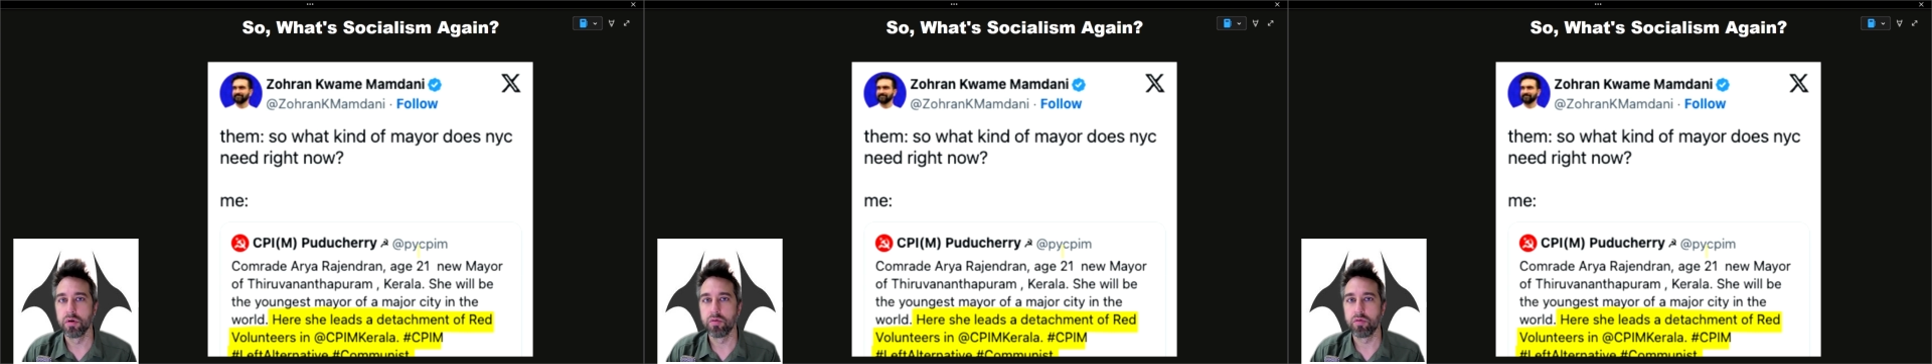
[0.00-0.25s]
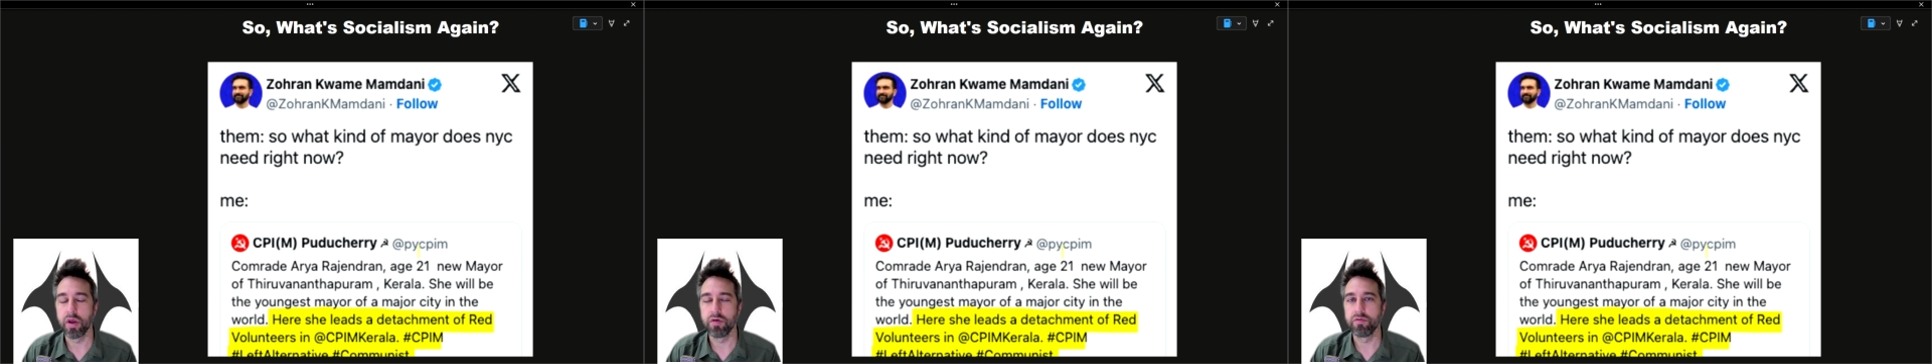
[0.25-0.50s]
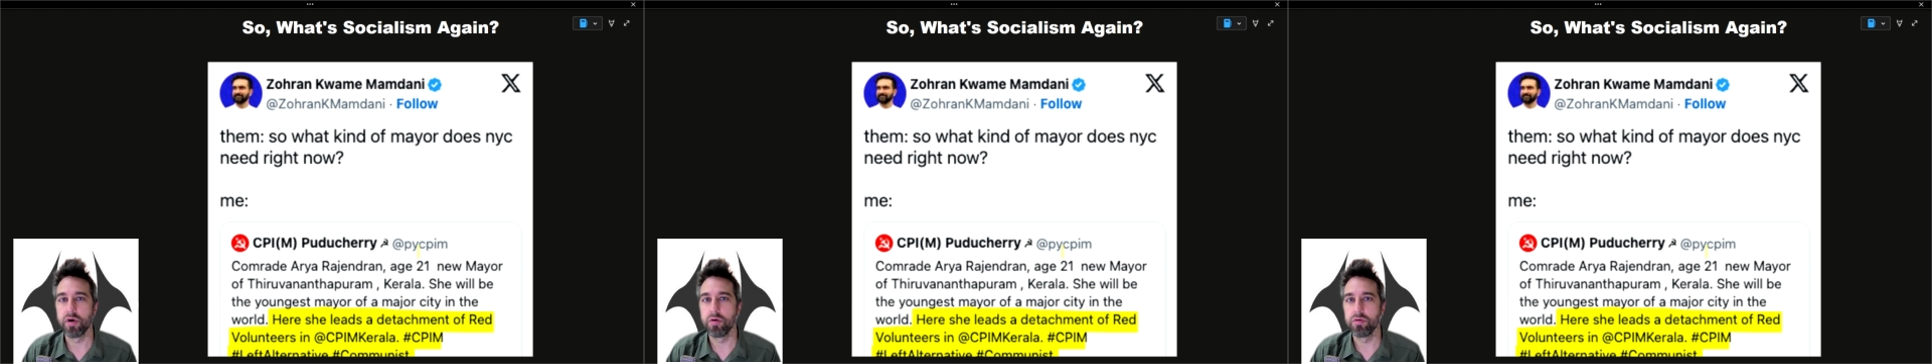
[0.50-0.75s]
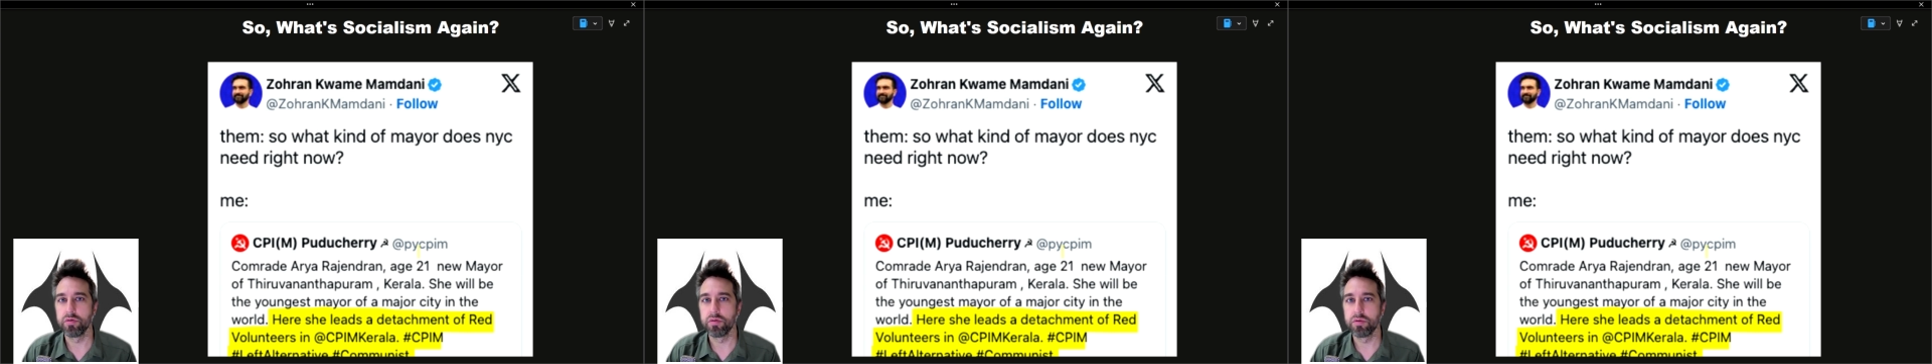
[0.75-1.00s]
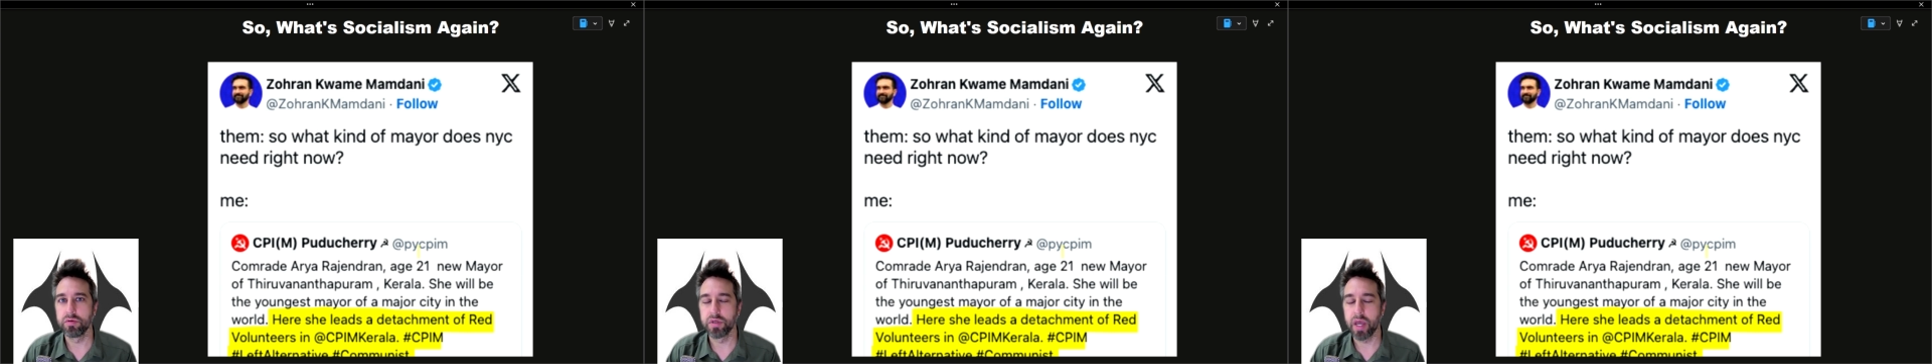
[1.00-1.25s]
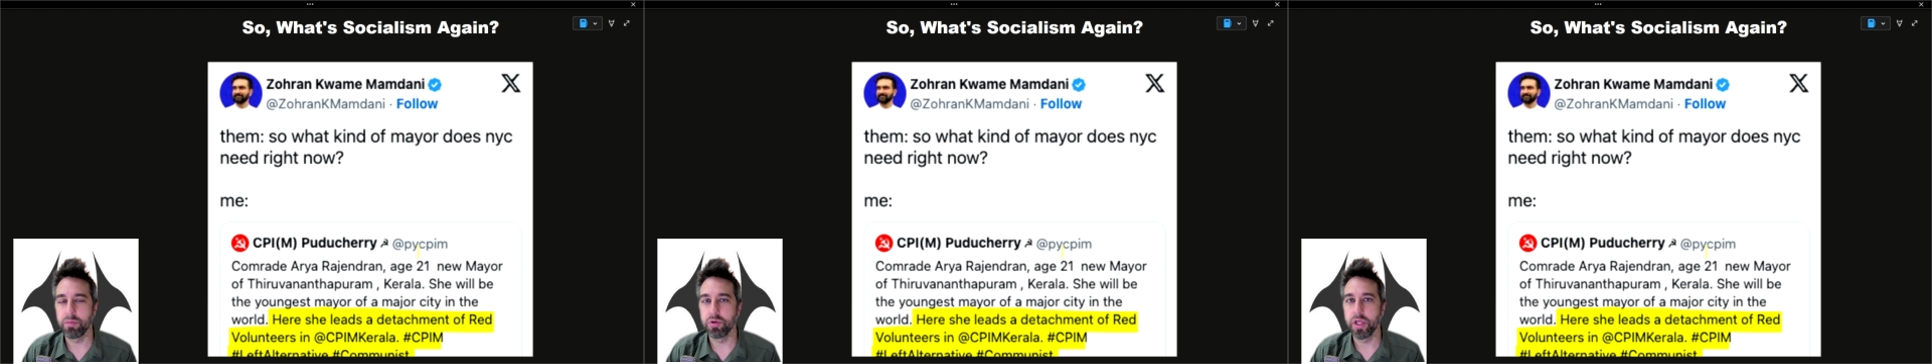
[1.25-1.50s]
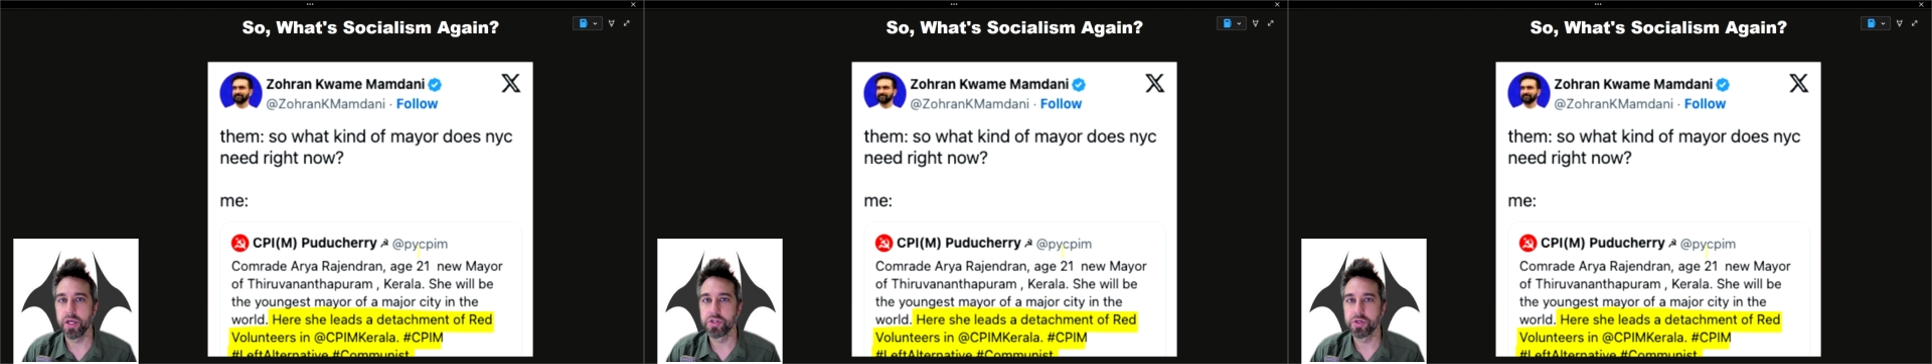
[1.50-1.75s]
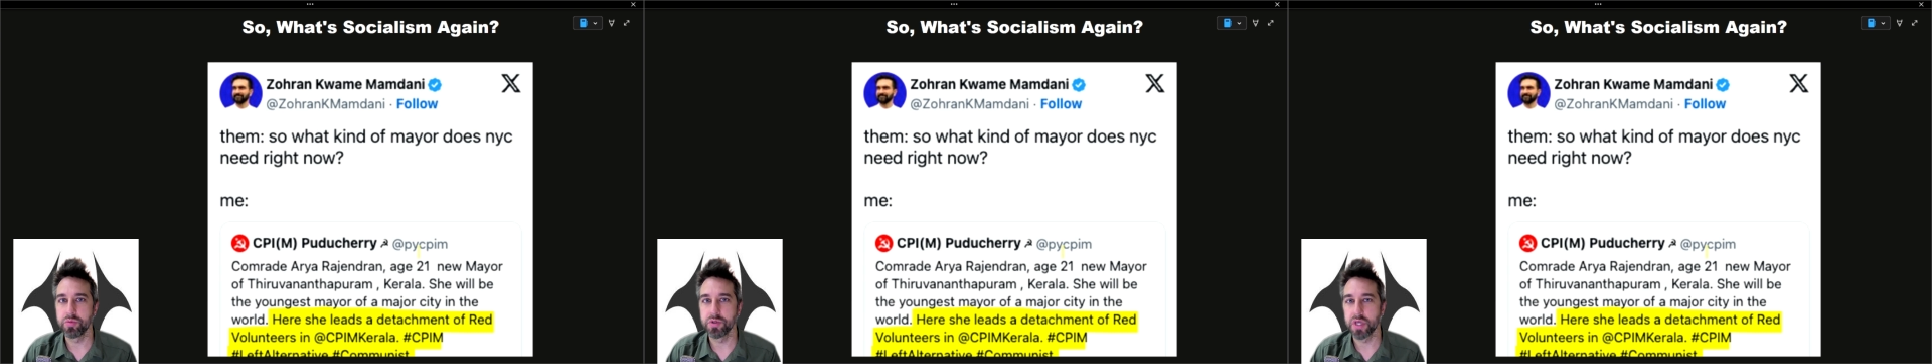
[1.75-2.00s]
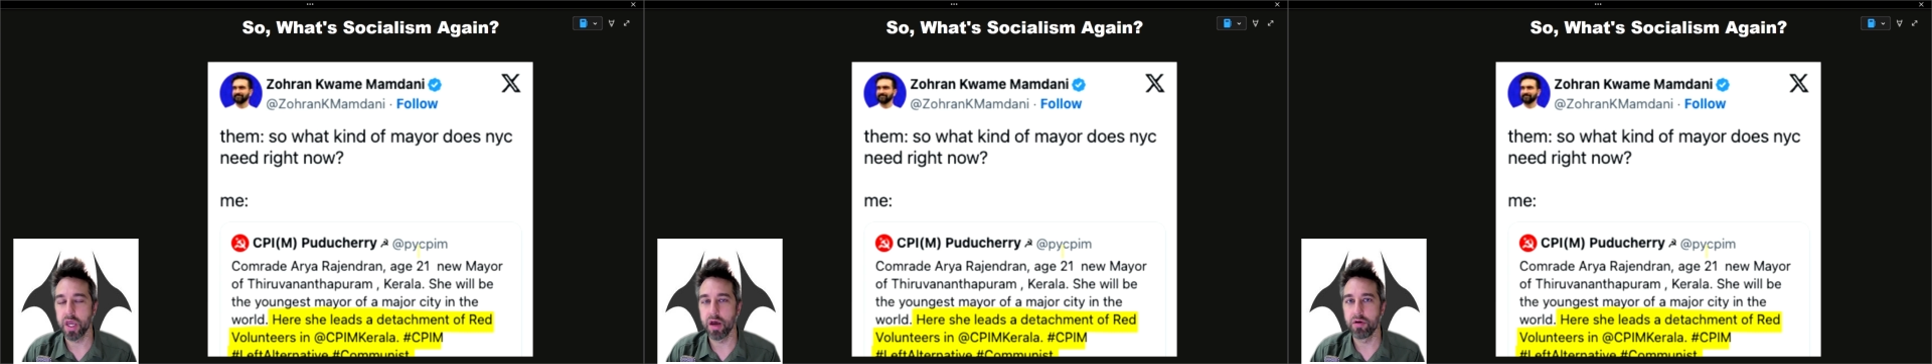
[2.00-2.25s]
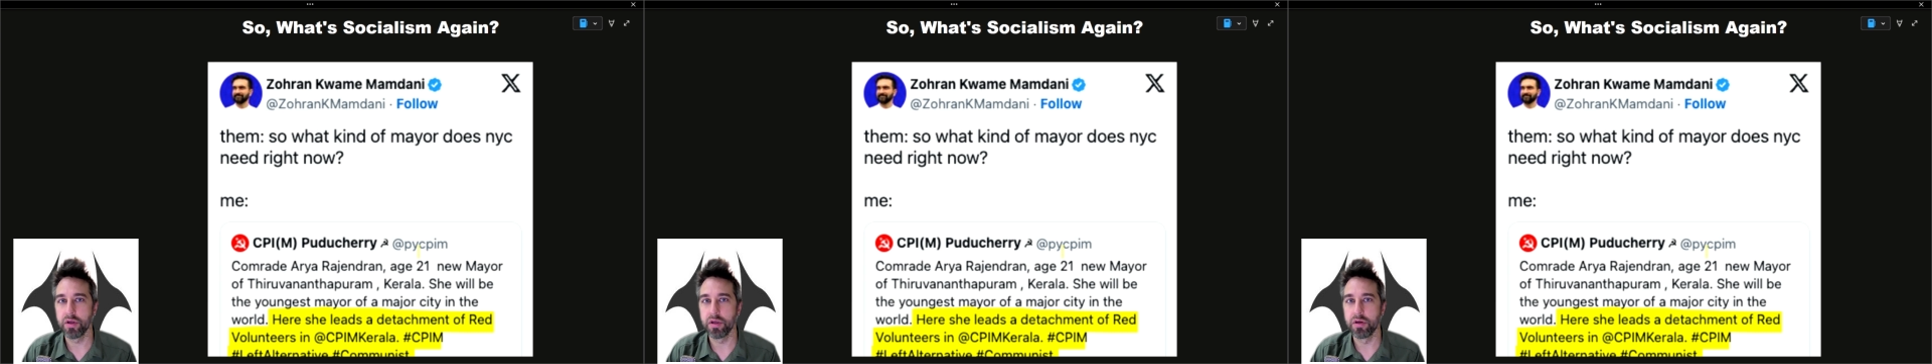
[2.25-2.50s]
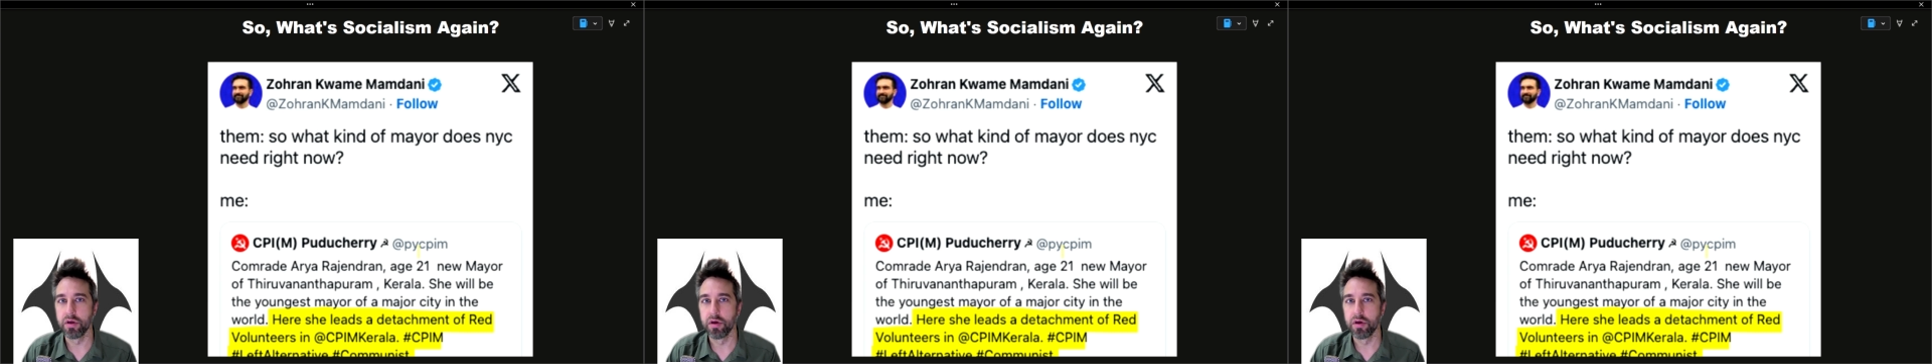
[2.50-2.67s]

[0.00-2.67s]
rank vote tabulation was counted